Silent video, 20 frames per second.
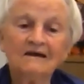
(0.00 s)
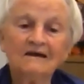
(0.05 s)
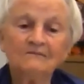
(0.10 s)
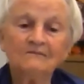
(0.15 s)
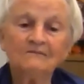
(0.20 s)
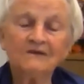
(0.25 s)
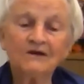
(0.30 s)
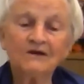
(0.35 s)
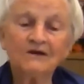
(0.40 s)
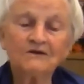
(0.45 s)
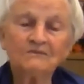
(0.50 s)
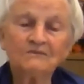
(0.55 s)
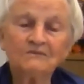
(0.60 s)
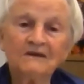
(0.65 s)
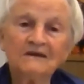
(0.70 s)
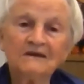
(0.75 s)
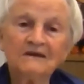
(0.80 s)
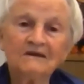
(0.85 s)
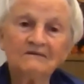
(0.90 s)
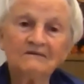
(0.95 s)
because
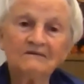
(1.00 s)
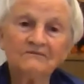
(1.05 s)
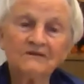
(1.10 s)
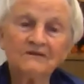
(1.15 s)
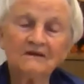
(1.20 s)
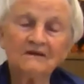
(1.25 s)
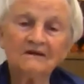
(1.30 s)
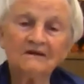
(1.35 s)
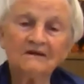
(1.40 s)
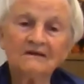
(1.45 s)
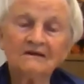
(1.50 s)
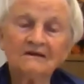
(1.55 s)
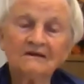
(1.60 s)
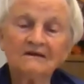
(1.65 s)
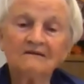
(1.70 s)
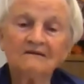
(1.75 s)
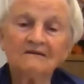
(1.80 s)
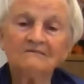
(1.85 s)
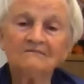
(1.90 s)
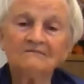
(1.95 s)
many of the
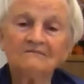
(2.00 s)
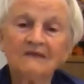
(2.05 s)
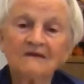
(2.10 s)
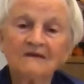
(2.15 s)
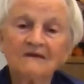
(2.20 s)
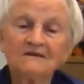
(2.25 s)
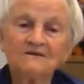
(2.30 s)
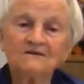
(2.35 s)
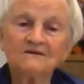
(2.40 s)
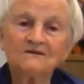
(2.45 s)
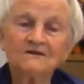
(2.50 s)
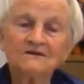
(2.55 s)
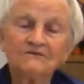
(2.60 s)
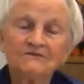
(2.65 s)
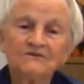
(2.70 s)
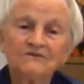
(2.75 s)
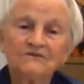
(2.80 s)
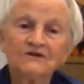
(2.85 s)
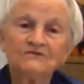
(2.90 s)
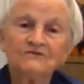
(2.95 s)
mothers of
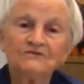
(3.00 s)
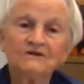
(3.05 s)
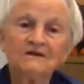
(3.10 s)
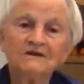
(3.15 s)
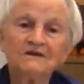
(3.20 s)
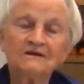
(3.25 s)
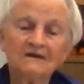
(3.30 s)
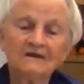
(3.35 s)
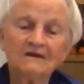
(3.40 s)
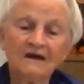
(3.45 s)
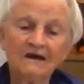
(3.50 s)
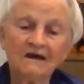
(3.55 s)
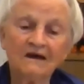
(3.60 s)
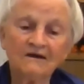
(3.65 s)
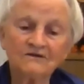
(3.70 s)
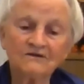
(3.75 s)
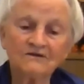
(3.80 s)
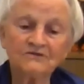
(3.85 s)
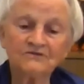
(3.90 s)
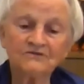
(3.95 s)
children in our
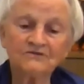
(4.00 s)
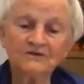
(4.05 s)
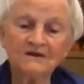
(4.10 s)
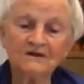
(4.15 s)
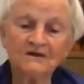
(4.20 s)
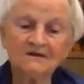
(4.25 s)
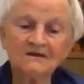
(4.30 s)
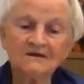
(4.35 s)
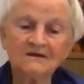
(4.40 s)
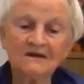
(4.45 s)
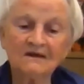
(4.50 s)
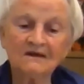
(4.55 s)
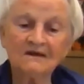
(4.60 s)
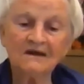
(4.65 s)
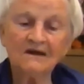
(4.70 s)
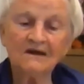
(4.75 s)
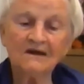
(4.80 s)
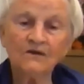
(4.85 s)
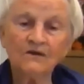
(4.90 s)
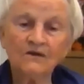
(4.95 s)
streets
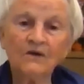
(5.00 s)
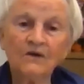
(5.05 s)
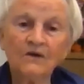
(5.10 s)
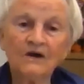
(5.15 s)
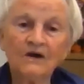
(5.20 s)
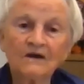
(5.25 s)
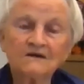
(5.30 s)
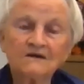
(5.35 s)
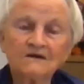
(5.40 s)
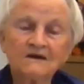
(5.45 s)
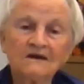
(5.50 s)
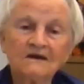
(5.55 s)
worked.